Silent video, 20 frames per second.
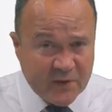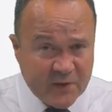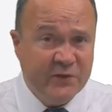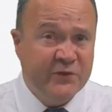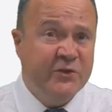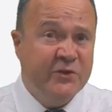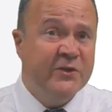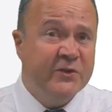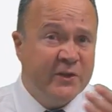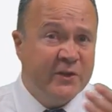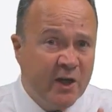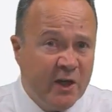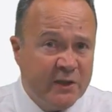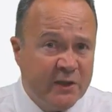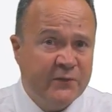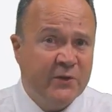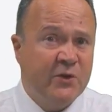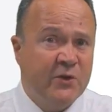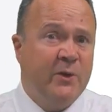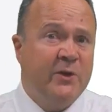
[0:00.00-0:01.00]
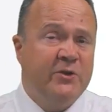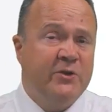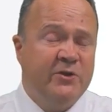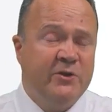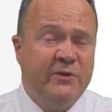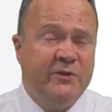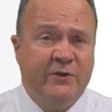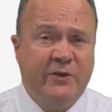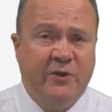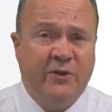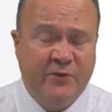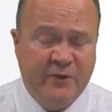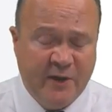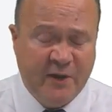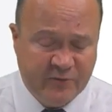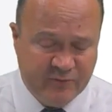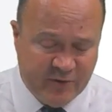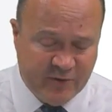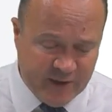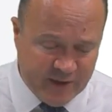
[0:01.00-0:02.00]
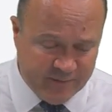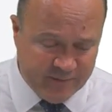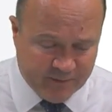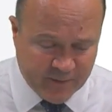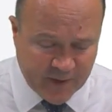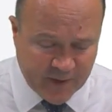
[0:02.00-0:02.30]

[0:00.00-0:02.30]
So you can just ask for questions on that reading.